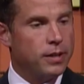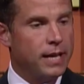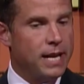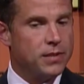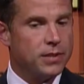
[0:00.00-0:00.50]
the
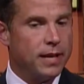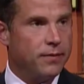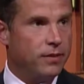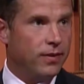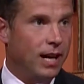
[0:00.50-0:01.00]
age of
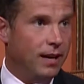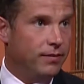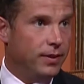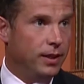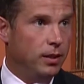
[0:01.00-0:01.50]

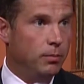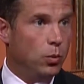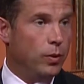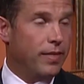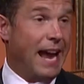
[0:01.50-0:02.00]
seventy-five um,
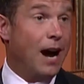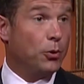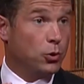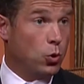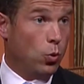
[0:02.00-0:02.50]

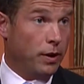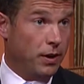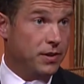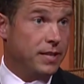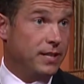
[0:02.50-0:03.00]
without
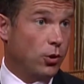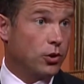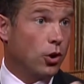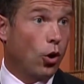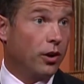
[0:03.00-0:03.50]
coronary disease, our
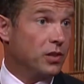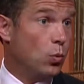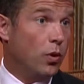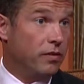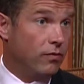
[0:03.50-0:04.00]
target's
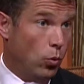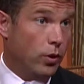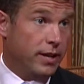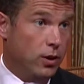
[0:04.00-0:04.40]
one forty